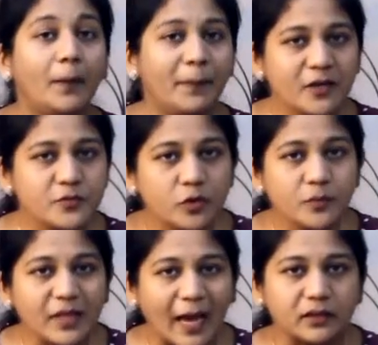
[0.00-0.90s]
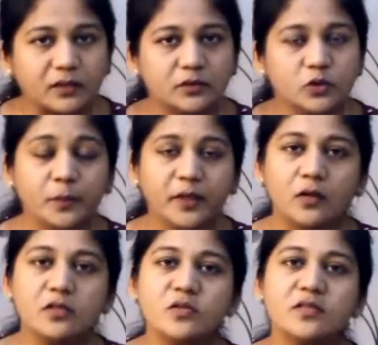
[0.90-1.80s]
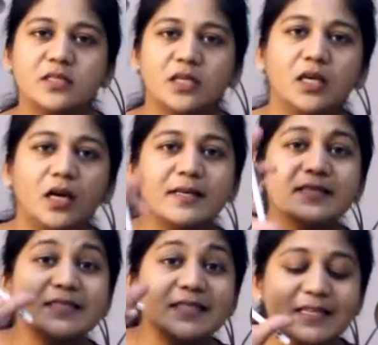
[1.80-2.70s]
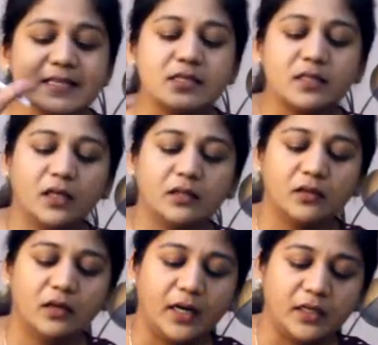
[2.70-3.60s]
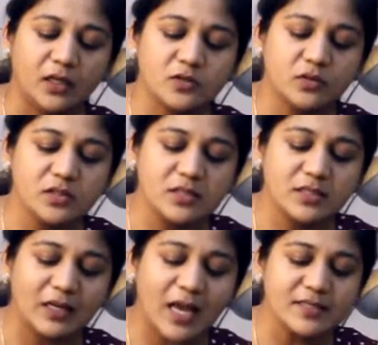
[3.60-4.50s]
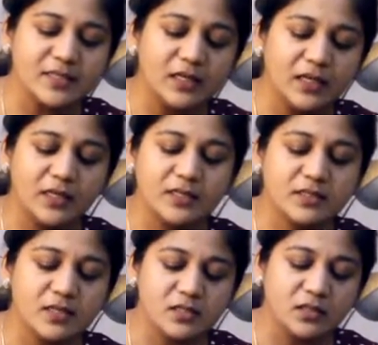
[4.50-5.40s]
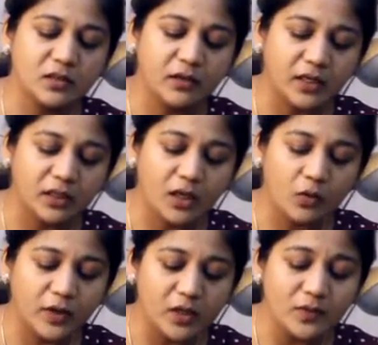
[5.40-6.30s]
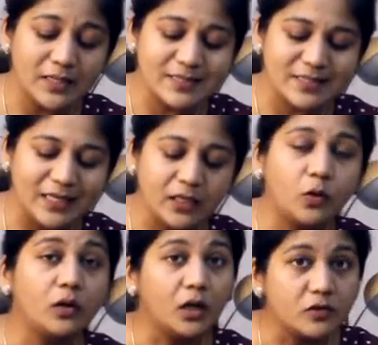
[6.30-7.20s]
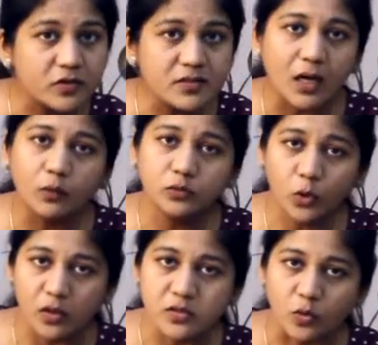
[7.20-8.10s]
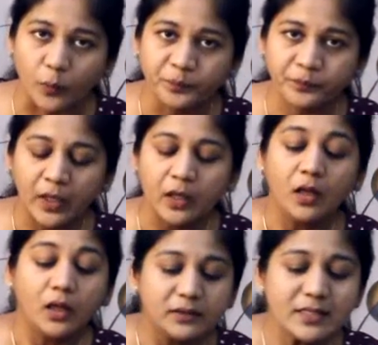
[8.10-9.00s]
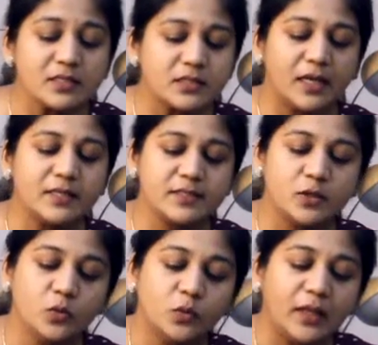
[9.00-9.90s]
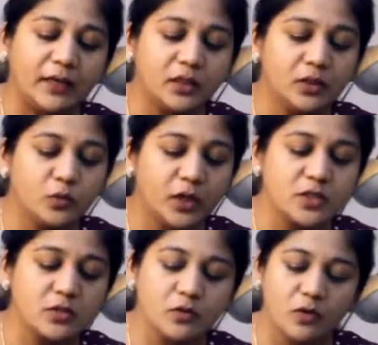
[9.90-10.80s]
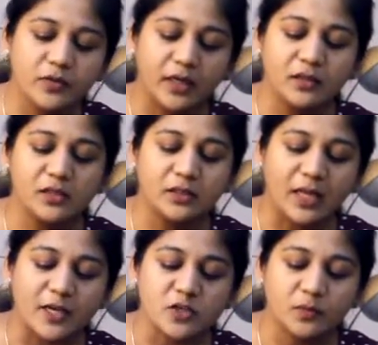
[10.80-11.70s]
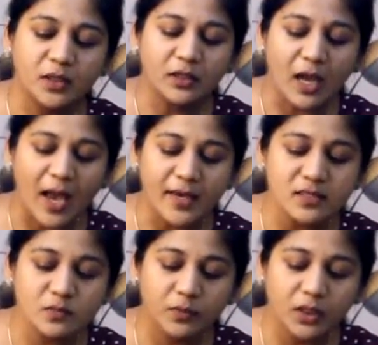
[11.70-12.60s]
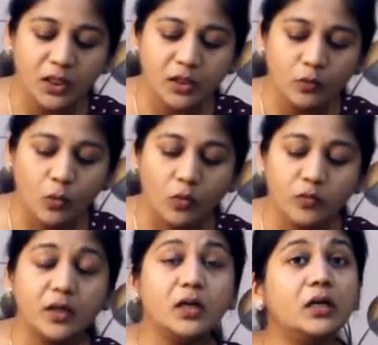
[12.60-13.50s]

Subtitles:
Apart from that, you may also see a cyst in the retina. So, this is classically a cyst in the retina, very well seen on ultrasound also. This tells you that the duration of retinal detachment has been over